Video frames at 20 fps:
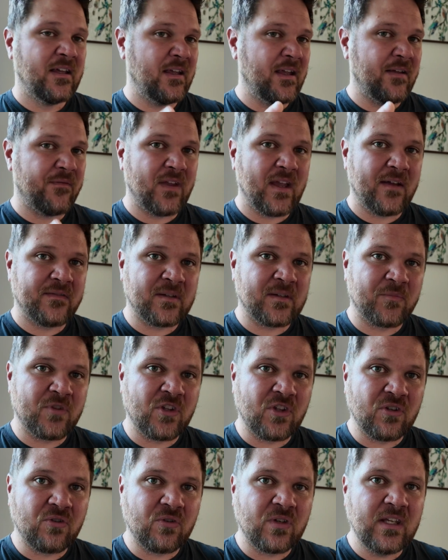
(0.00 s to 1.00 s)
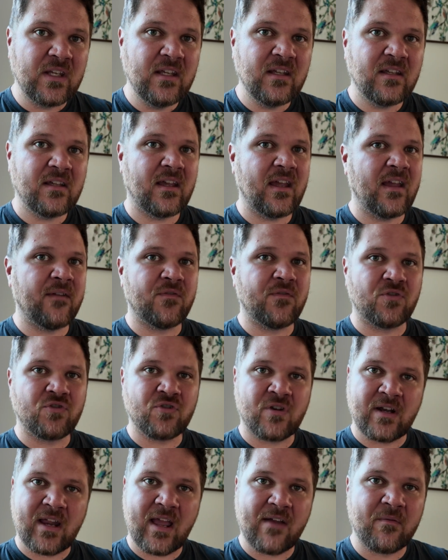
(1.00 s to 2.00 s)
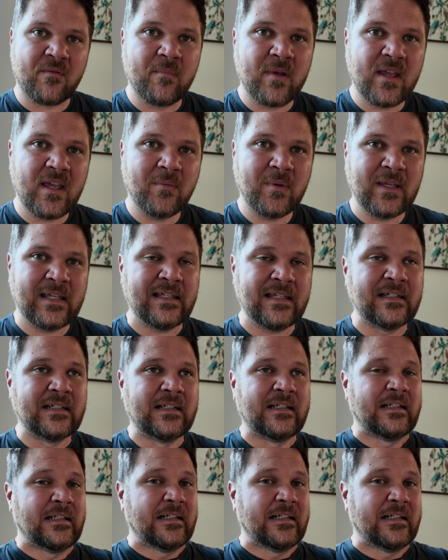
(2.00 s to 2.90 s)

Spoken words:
If you have something unique, if you're trying to have a baby,